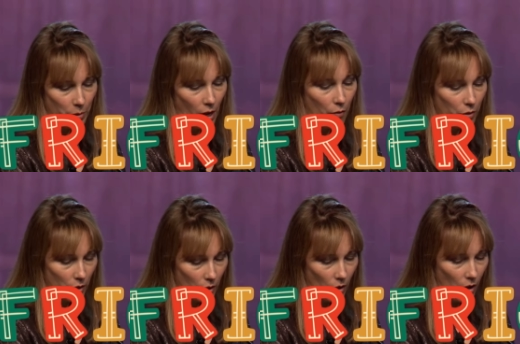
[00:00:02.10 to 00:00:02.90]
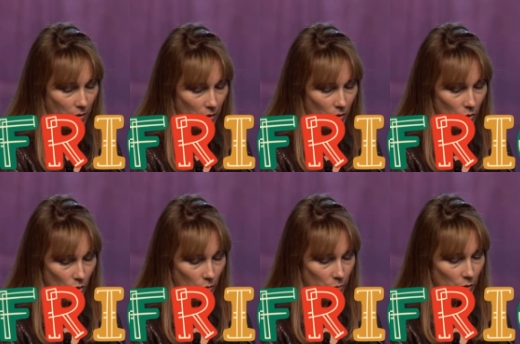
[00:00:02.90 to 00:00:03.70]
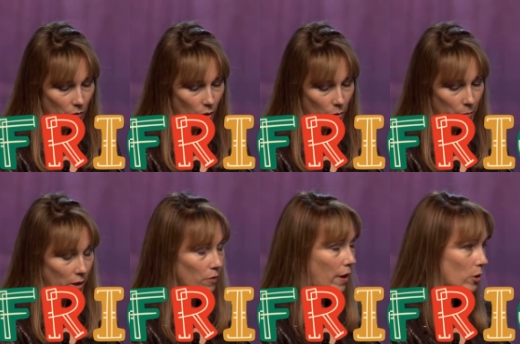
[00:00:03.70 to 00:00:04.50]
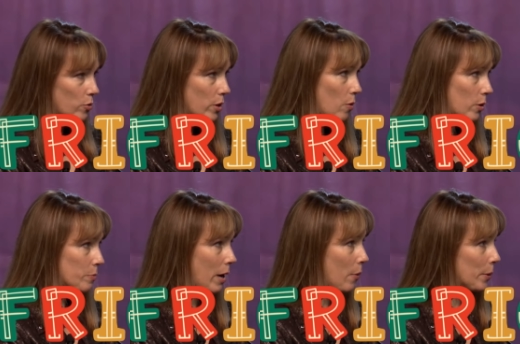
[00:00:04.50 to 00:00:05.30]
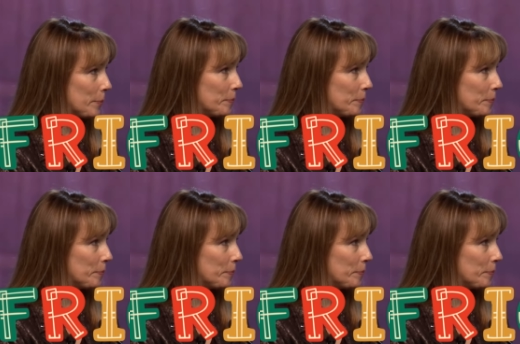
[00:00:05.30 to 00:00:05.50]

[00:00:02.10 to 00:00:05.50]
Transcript: the African continent in terms of global manufacturing horsepower?